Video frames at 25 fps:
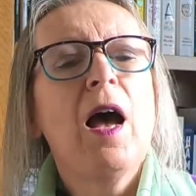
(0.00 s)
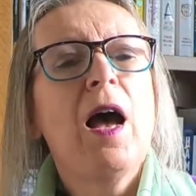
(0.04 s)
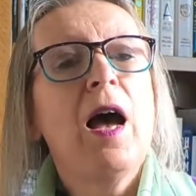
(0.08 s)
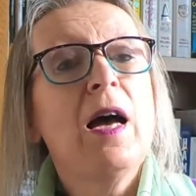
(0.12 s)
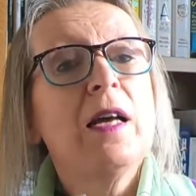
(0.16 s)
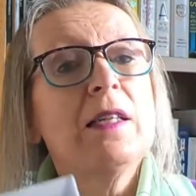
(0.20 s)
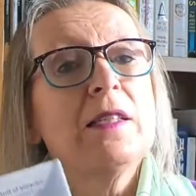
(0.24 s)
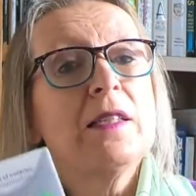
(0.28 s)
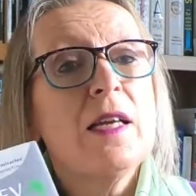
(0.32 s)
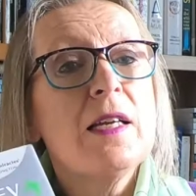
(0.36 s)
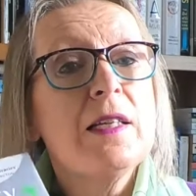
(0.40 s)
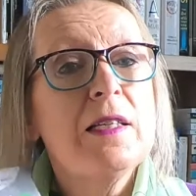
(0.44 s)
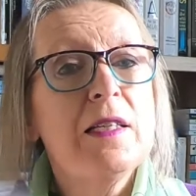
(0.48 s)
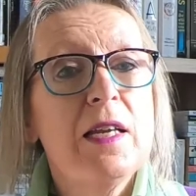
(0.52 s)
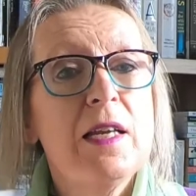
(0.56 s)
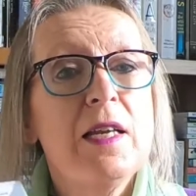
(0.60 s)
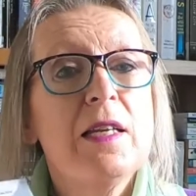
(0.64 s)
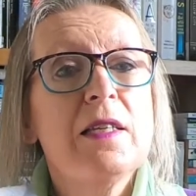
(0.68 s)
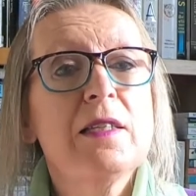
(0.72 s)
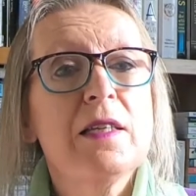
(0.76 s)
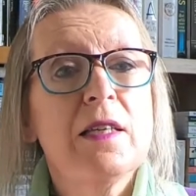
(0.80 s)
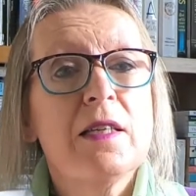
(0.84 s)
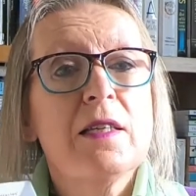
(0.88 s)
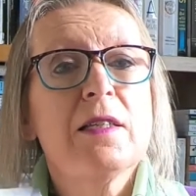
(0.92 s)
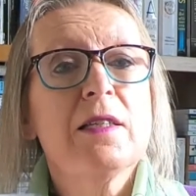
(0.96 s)
And it
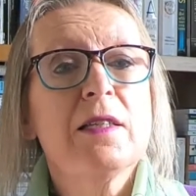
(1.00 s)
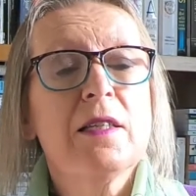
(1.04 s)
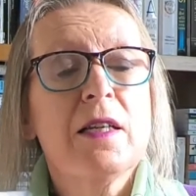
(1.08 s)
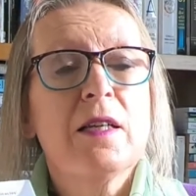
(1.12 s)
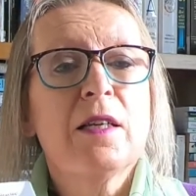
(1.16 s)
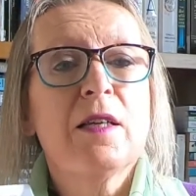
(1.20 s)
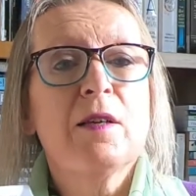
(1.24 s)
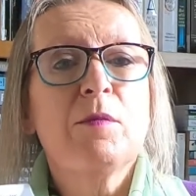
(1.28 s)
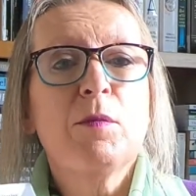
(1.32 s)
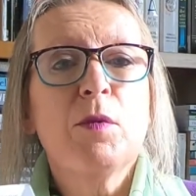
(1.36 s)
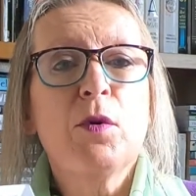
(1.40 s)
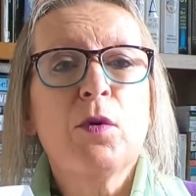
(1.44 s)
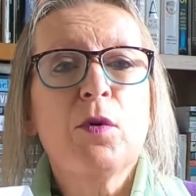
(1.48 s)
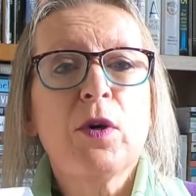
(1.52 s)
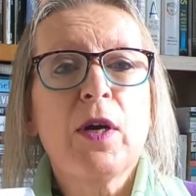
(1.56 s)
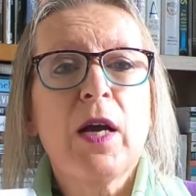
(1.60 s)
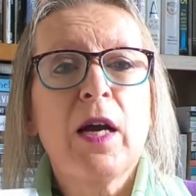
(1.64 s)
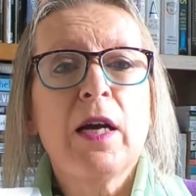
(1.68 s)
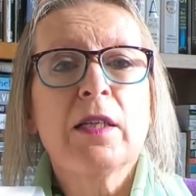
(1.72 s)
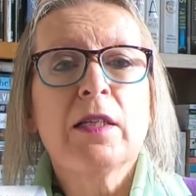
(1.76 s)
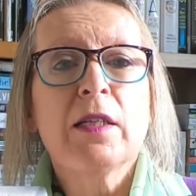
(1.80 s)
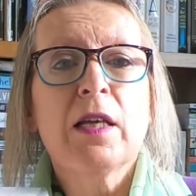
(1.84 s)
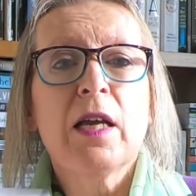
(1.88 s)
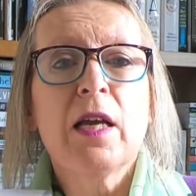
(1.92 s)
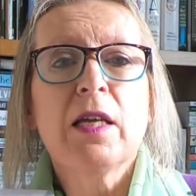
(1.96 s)
is a stunning book,
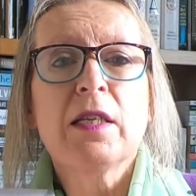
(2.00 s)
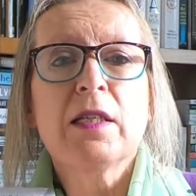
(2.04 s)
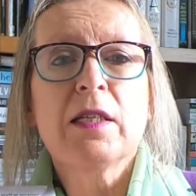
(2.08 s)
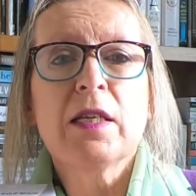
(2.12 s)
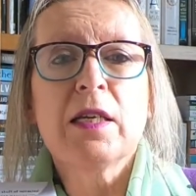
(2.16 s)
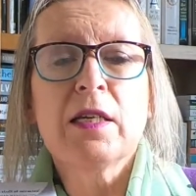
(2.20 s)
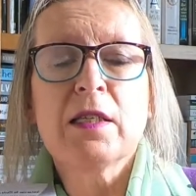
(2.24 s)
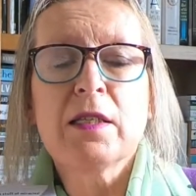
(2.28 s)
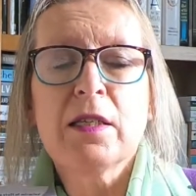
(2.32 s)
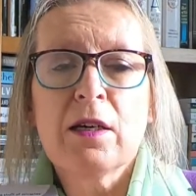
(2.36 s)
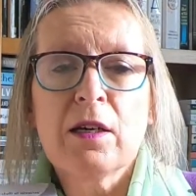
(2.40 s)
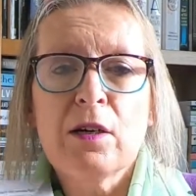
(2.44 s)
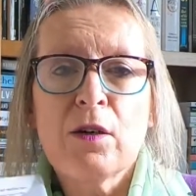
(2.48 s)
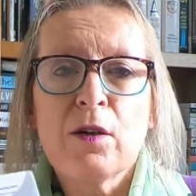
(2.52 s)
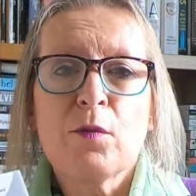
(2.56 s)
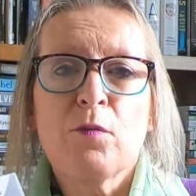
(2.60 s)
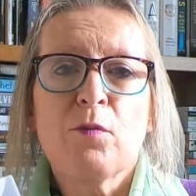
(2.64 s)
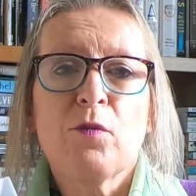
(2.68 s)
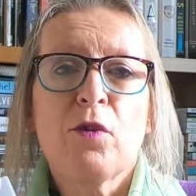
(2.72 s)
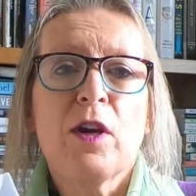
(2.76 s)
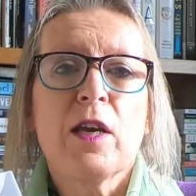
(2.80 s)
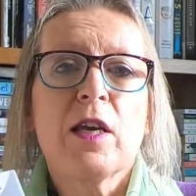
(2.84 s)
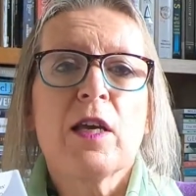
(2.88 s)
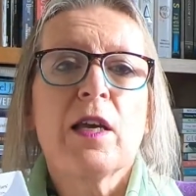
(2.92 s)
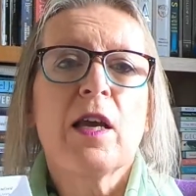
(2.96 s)
and it is
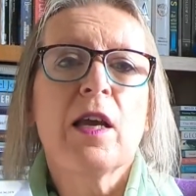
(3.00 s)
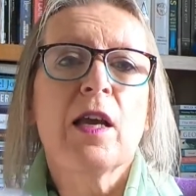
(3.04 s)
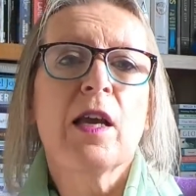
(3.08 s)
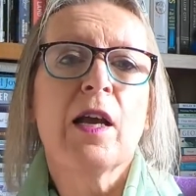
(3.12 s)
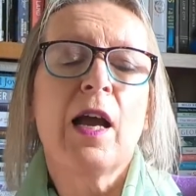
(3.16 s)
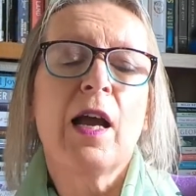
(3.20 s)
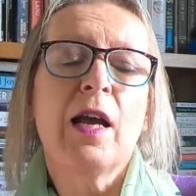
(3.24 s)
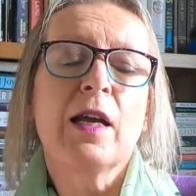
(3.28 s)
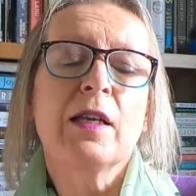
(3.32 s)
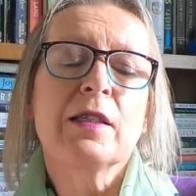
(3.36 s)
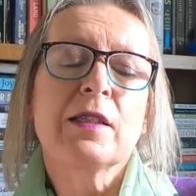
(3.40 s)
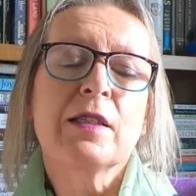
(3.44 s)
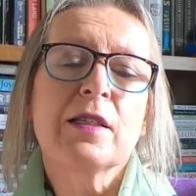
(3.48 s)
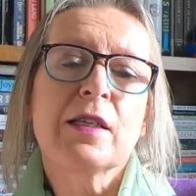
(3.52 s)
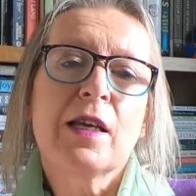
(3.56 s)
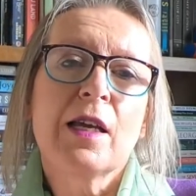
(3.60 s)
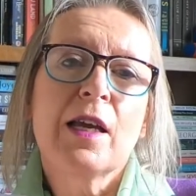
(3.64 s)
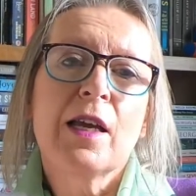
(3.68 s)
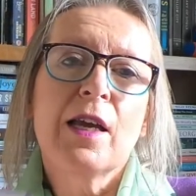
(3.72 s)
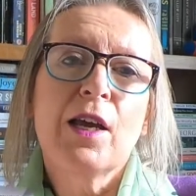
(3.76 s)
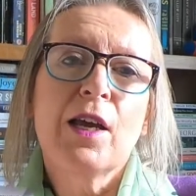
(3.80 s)
heartbreaking, and